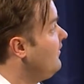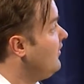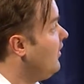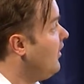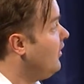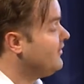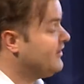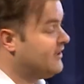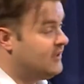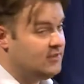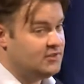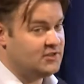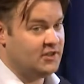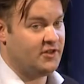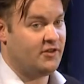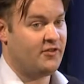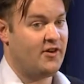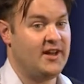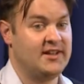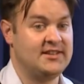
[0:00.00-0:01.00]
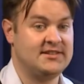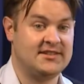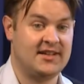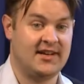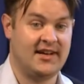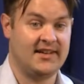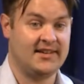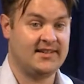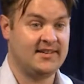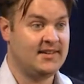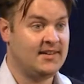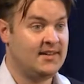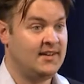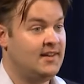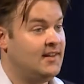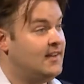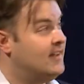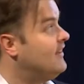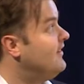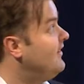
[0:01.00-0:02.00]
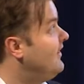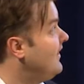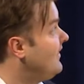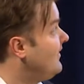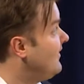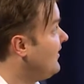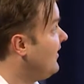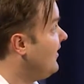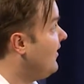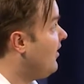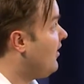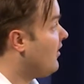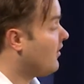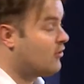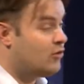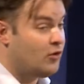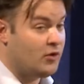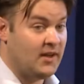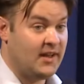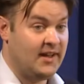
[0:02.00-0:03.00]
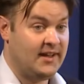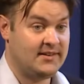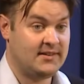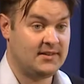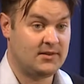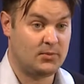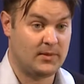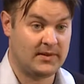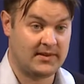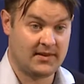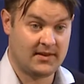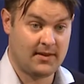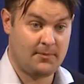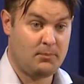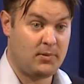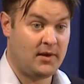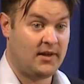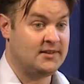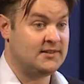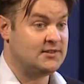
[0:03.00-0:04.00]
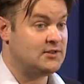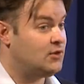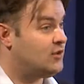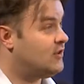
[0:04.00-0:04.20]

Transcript: OTUs on the right side that are correlated with the plant